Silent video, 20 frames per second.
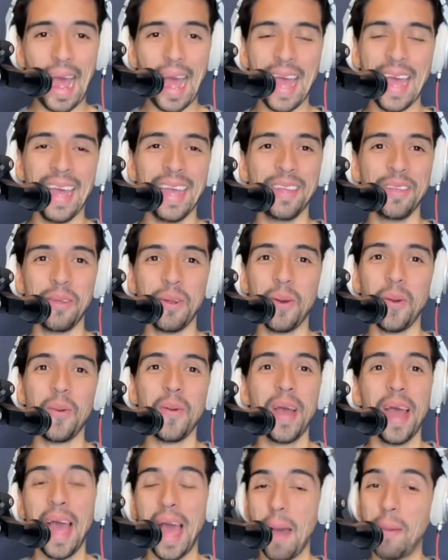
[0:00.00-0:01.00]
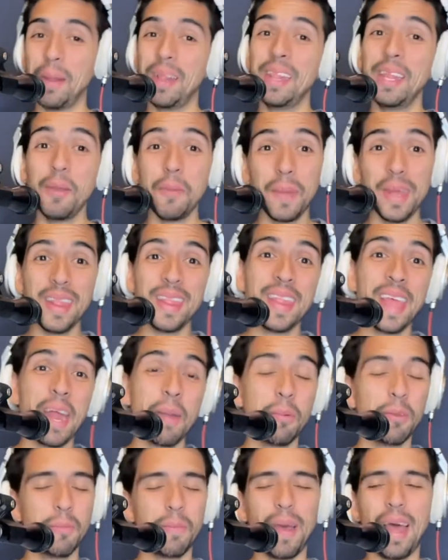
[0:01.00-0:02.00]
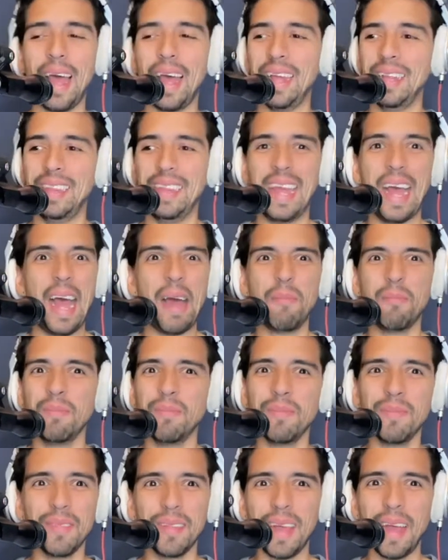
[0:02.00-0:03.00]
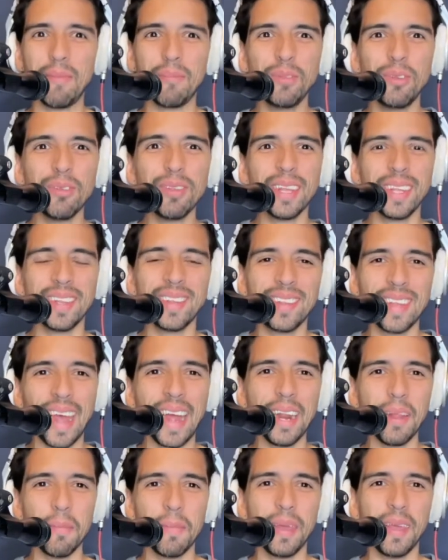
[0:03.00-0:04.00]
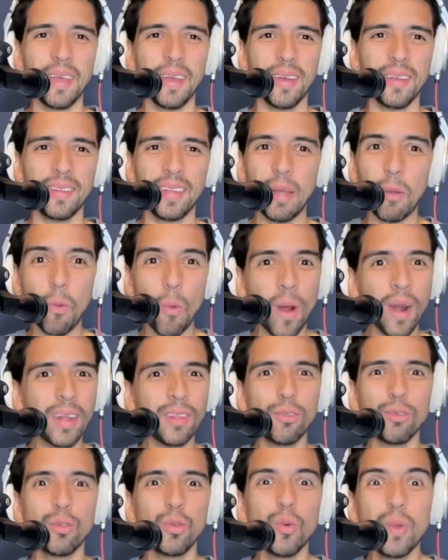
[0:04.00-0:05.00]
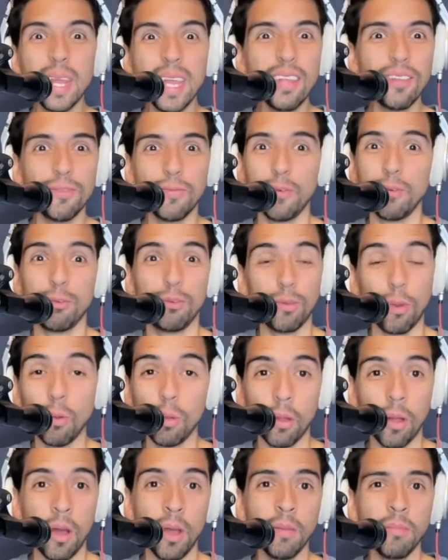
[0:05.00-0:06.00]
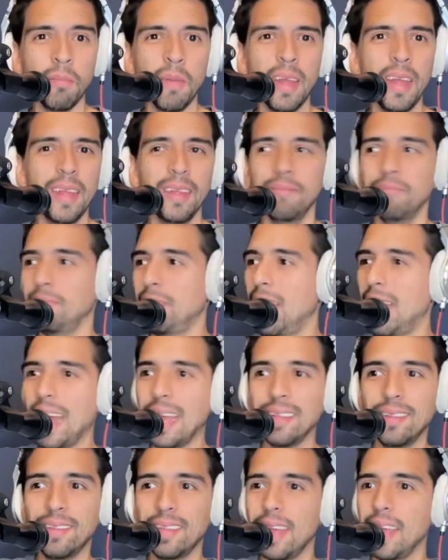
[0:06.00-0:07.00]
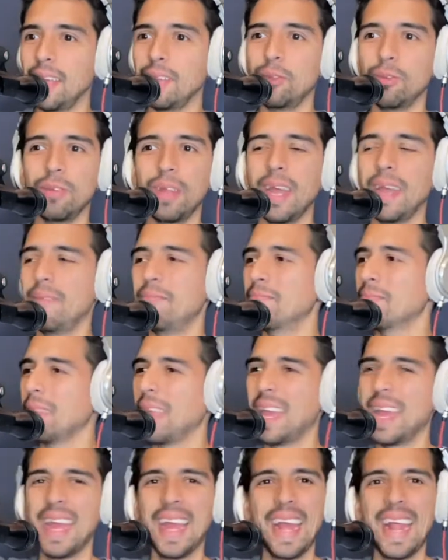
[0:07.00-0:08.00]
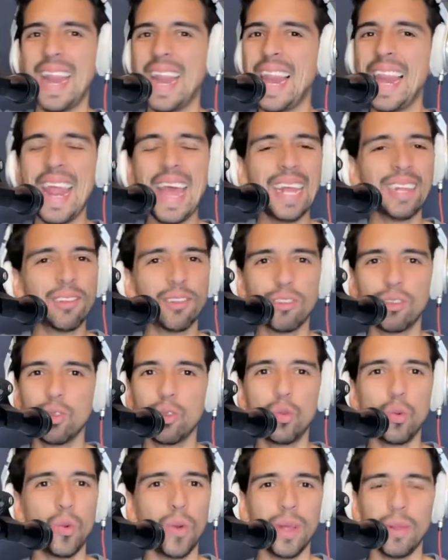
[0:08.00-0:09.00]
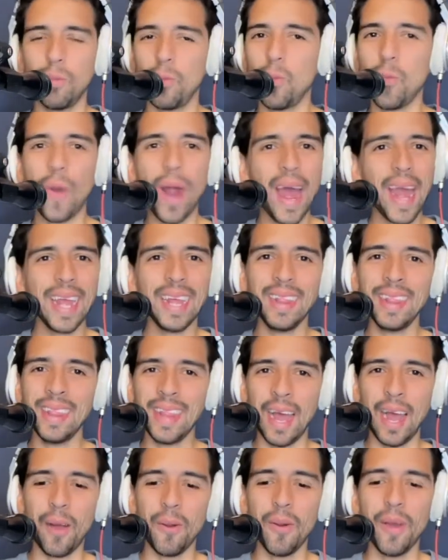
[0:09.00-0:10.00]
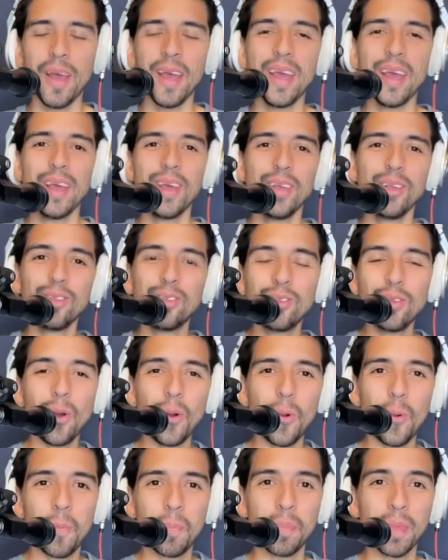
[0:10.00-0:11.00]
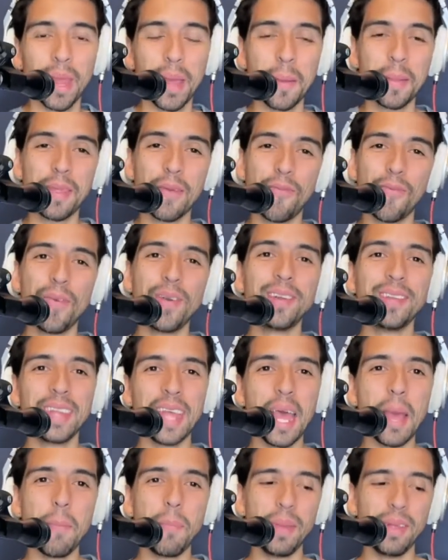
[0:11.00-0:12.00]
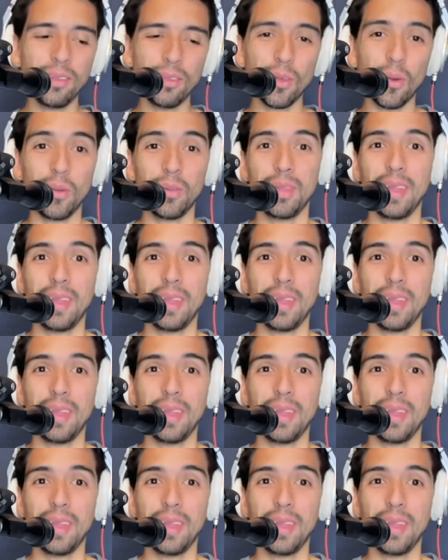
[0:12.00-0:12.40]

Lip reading: you know, I'm a little bit nervous, but I'm just excited because I wanted to do this for so long that I say today, let's do it right now. So the first episode,